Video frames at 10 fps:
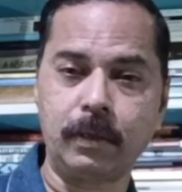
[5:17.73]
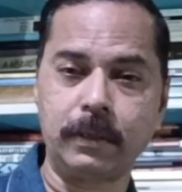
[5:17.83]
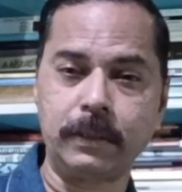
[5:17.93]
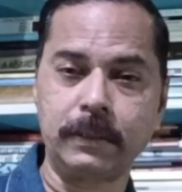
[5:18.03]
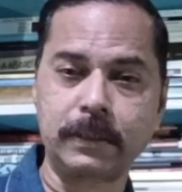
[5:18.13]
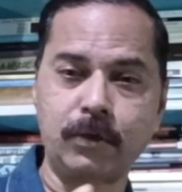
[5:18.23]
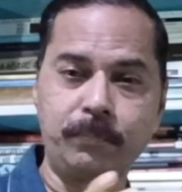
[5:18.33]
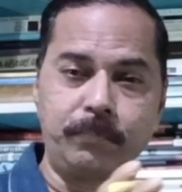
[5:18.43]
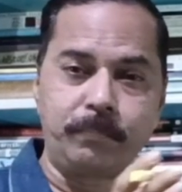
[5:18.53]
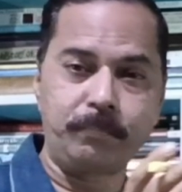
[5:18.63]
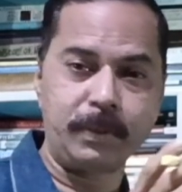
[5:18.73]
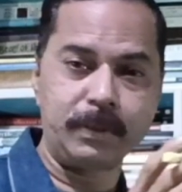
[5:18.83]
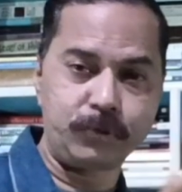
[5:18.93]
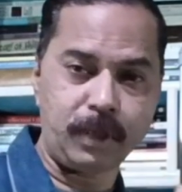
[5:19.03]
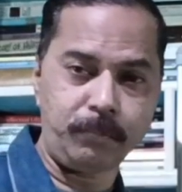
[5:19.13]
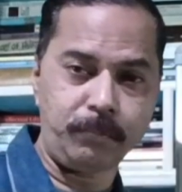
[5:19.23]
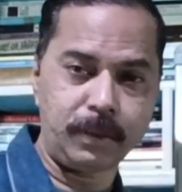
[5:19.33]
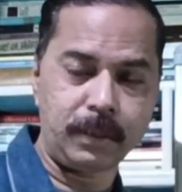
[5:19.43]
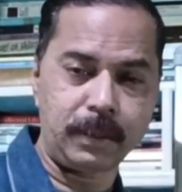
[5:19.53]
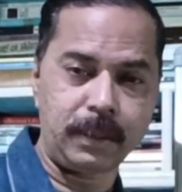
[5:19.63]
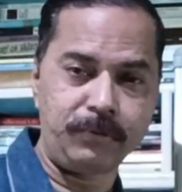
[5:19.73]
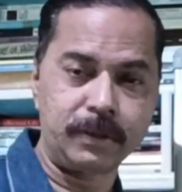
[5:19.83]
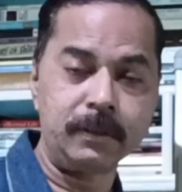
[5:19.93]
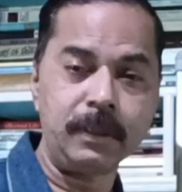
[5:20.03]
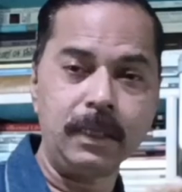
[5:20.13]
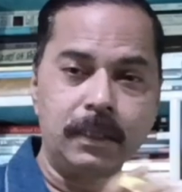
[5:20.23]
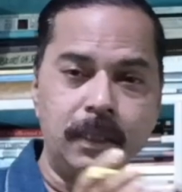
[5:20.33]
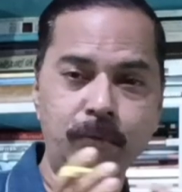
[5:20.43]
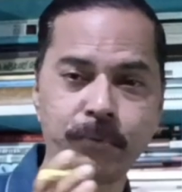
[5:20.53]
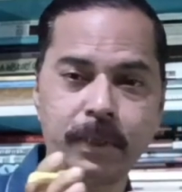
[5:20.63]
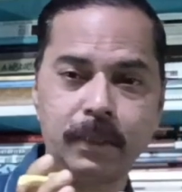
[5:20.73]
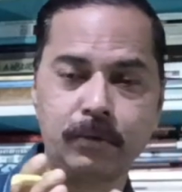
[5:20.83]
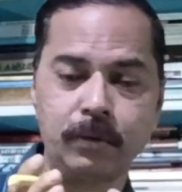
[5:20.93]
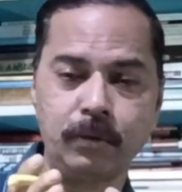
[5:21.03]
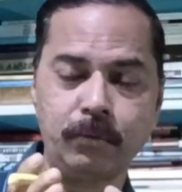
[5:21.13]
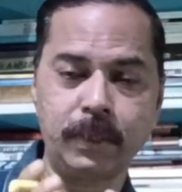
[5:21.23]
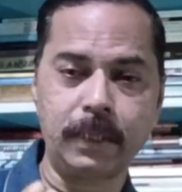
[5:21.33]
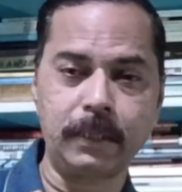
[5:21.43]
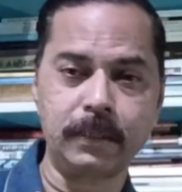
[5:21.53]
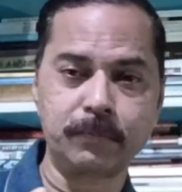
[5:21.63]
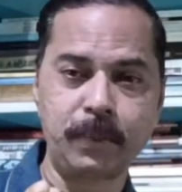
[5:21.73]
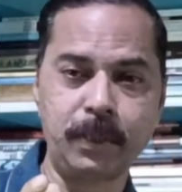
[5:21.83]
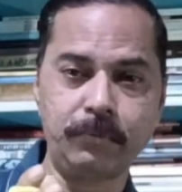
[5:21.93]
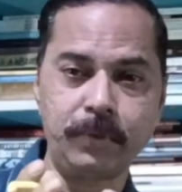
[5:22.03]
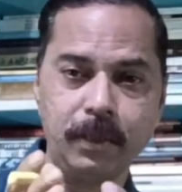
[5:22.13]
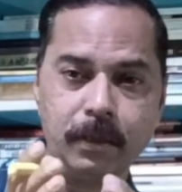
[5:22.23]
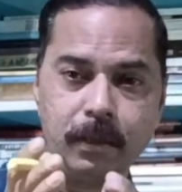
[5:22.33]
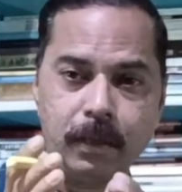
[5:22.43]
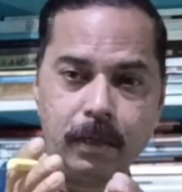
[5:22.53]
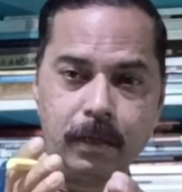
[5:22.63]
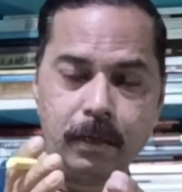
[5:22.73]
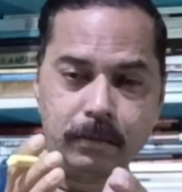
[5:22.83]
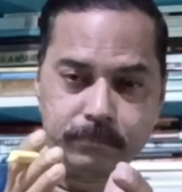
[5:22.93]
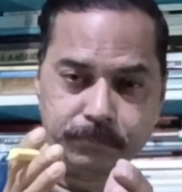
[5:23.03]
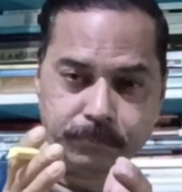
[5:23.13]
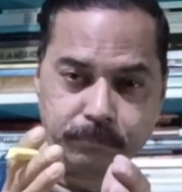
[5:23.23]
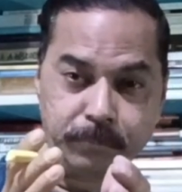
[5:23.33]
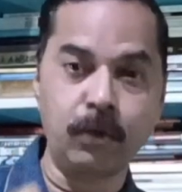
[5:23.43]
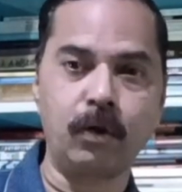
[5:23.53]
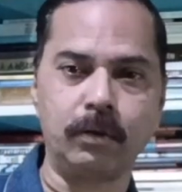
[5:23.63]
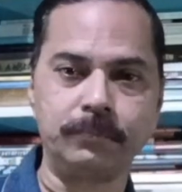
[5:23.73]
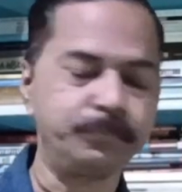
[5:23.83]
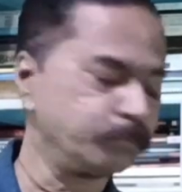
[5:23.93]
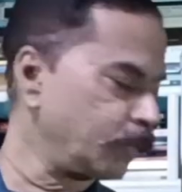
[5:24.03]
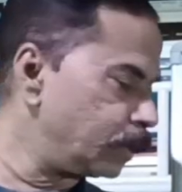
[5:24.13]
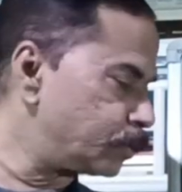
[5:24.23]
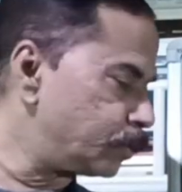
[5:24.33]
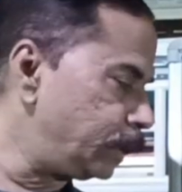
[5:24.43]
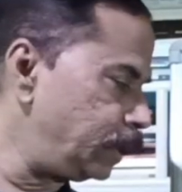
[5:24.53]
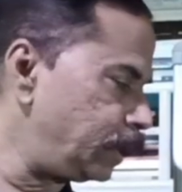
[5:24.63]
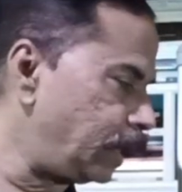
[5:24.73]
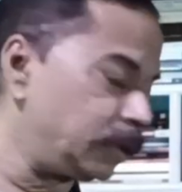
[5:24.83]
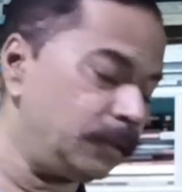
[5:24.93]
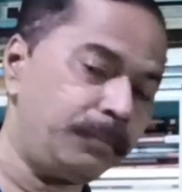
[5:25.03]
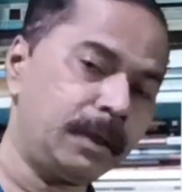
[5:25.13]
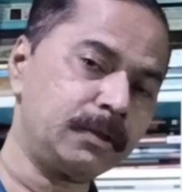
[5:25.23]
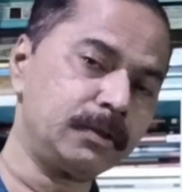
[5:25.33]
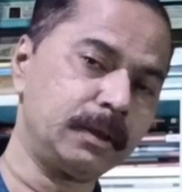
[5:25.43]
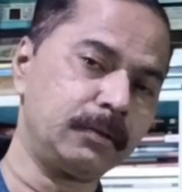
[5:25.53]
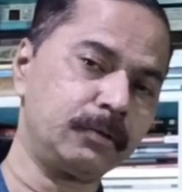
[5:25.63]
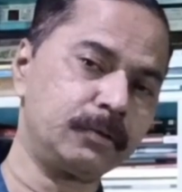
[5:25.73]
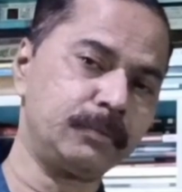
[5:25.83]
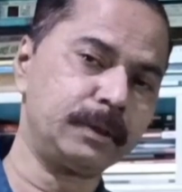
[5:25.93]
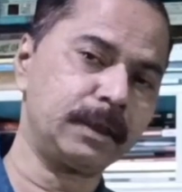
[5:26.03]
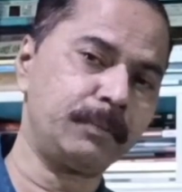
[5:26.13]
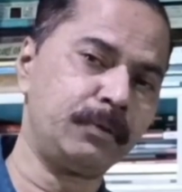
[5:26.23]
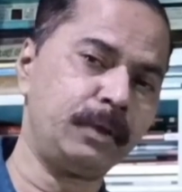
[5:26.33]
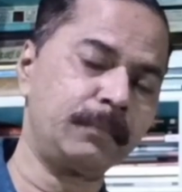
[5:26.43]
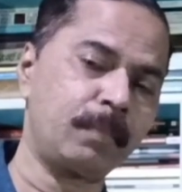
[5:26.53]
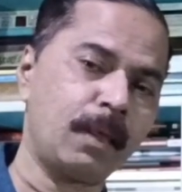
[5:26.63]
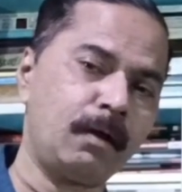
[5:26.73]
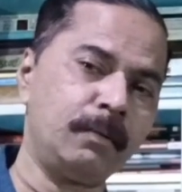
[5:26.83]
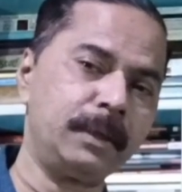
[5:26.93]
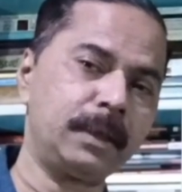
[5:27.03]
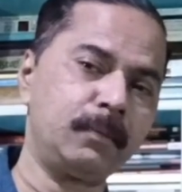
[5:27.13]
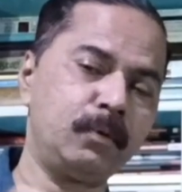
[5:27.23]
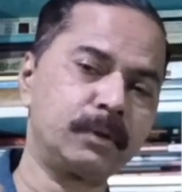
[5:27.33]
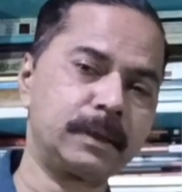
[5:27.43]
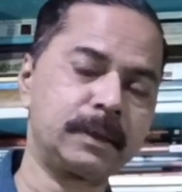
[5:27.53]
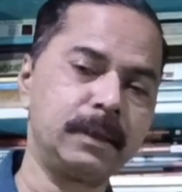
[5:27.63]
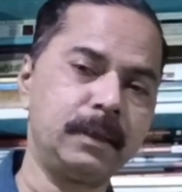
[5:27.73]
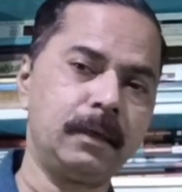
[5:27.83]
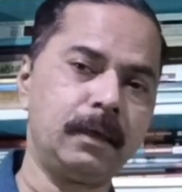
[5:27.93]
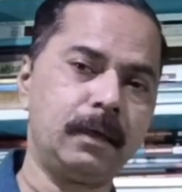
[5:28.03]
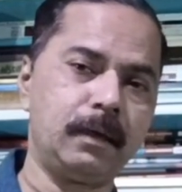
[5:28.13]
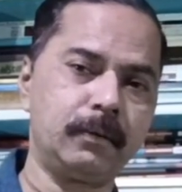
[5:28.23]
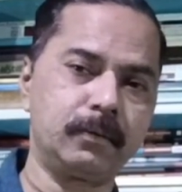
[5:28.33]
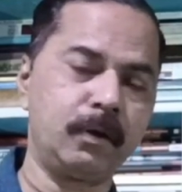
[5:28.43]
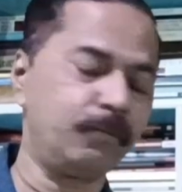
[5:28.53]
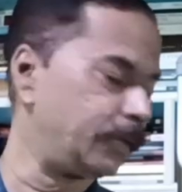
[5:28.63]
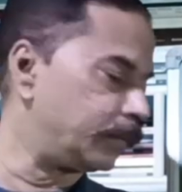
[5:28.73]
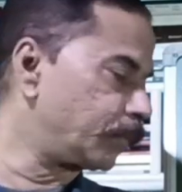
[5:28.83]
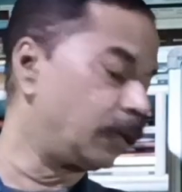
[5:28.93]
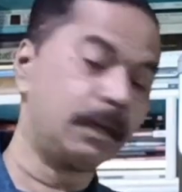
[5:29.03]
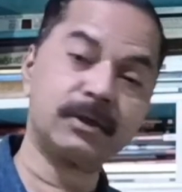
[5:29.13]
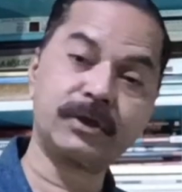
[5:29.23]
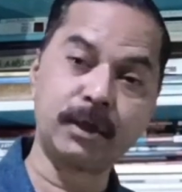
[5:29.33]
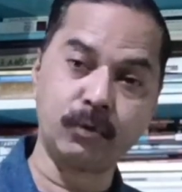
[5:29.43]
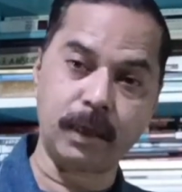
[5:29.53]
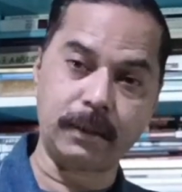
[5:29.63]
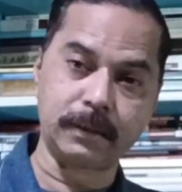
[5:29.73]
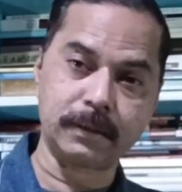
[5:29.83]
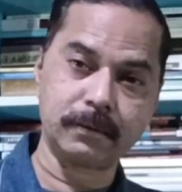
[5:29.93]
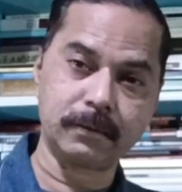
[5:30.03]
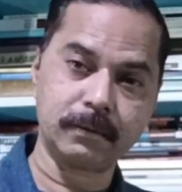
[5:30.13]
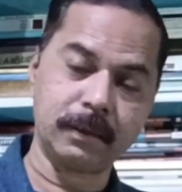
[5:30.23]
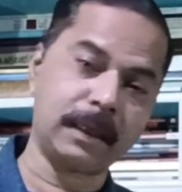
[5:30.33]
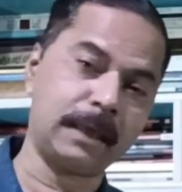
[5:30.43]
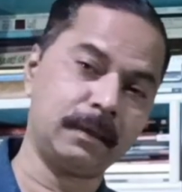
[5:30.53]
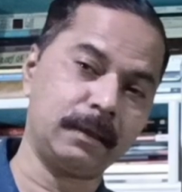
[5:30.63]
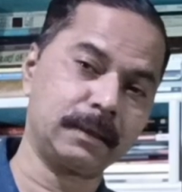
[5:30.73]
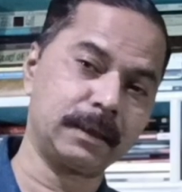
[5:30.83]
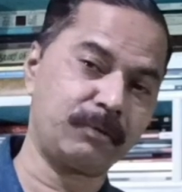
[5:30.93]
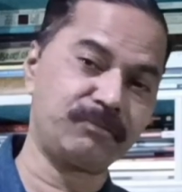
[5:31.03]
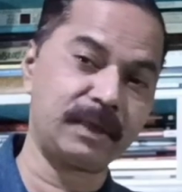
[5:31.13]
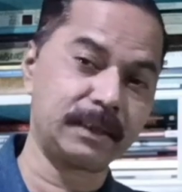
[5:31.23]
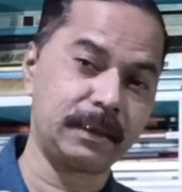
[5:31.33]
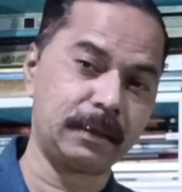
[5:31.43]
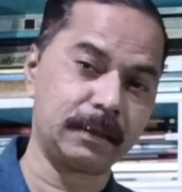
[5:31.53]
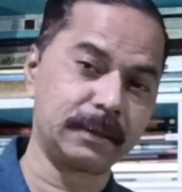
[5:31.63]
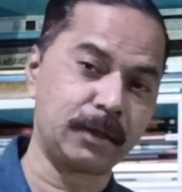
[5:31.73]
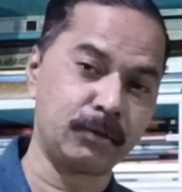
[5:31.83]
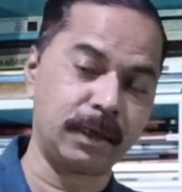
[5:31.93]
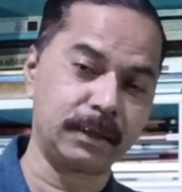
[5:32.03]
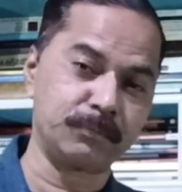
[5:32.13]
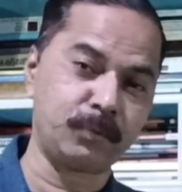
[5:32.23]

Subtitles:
instead of Punjab division, now we are looking at the split of Bengal. So here under partition literature, we shall be doing Amitabh Ghosh's novel, The Shadow Lines. The title itself is fascinating. Shadow lines,